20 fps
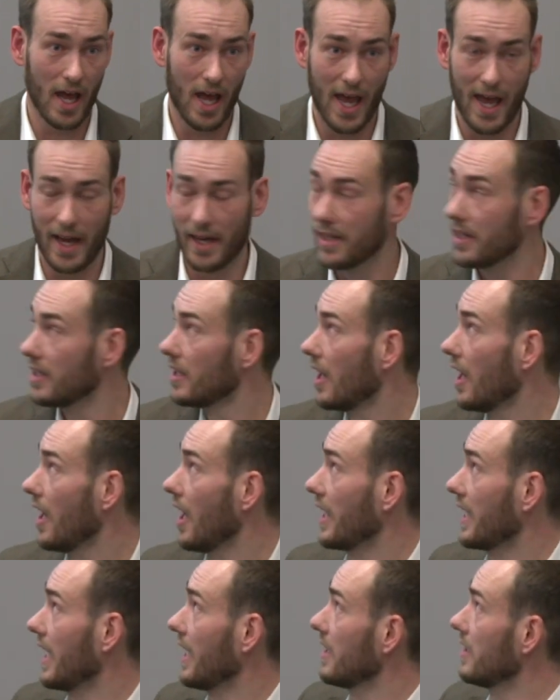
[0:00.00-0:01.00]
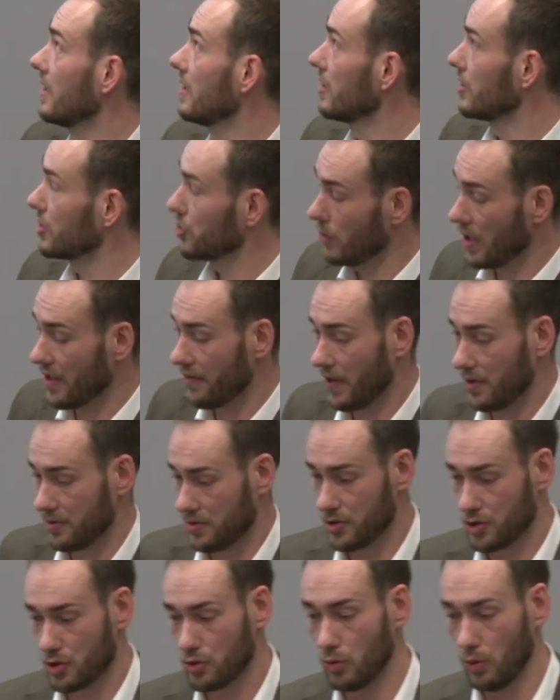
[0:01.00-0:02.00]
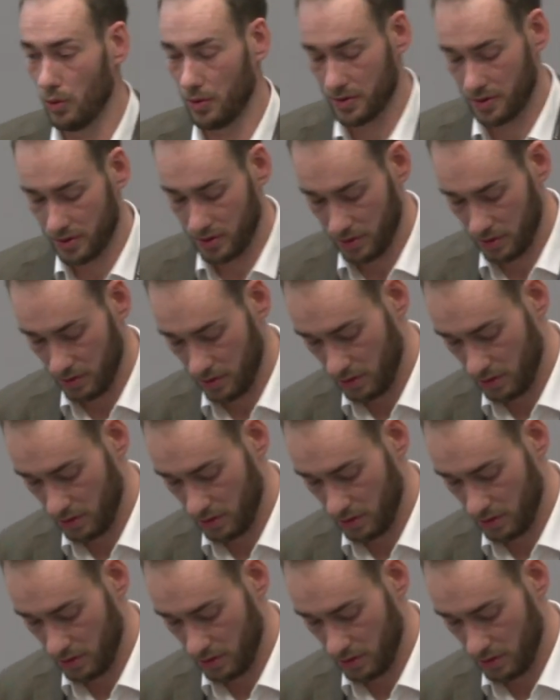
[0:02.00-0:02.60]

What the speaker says: and again, 20,000 schools.